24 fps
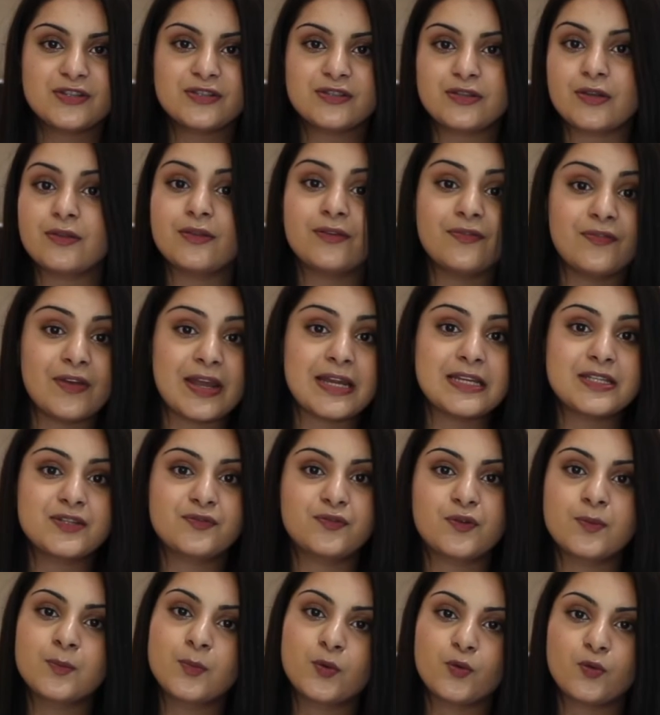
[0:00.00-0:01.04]
so the face
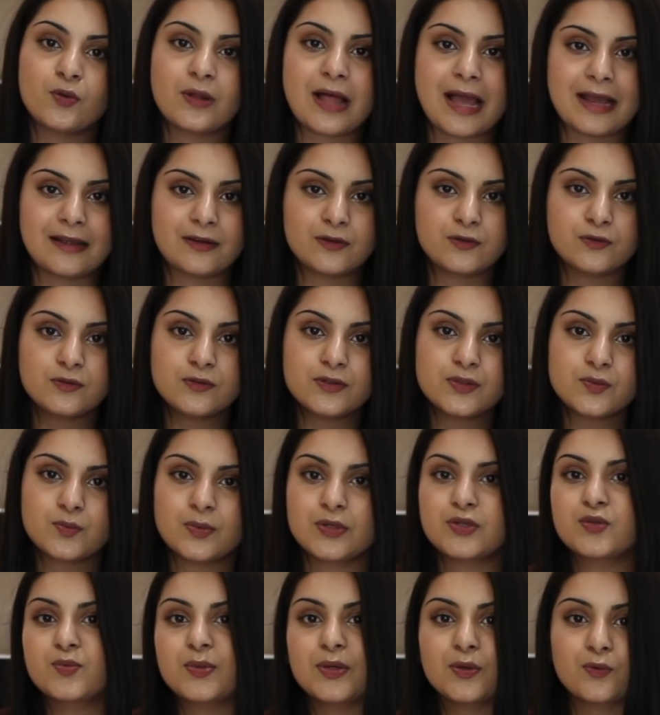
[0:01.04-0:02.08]
from all angles,
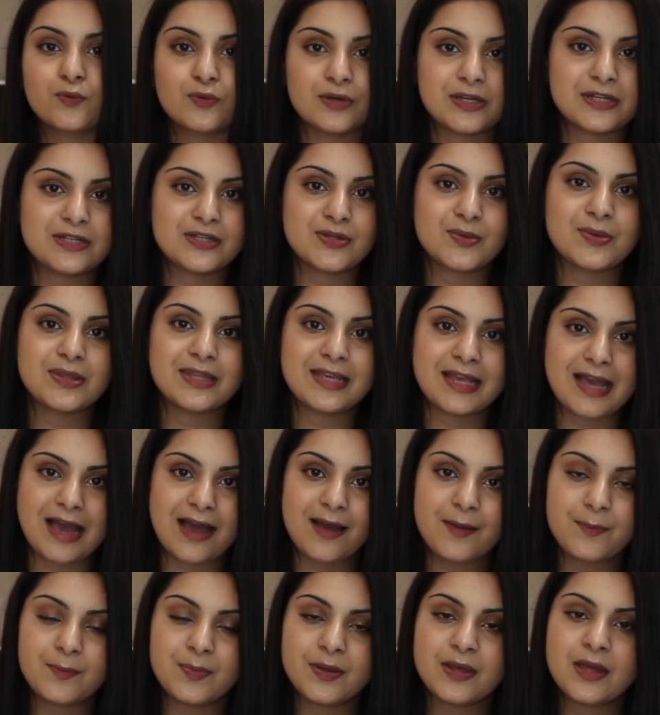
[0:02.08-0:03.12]
which we already do in the
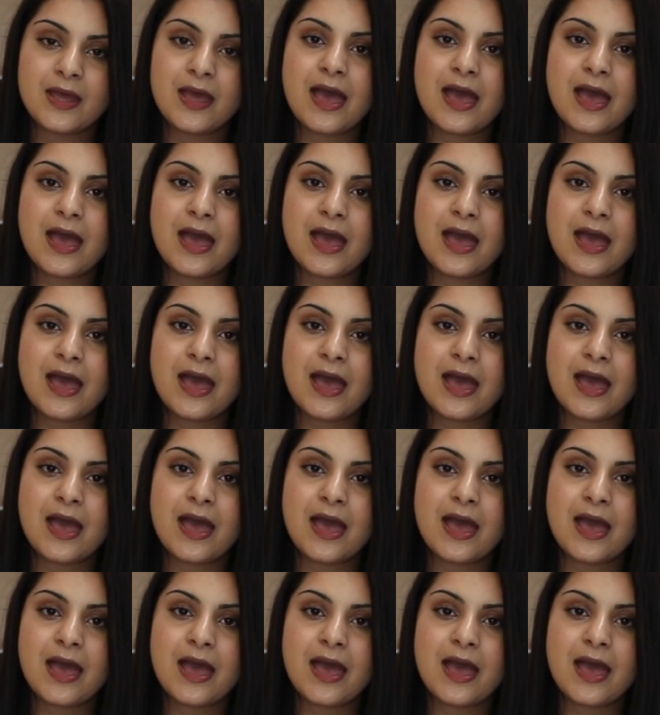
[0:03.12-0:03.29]
app,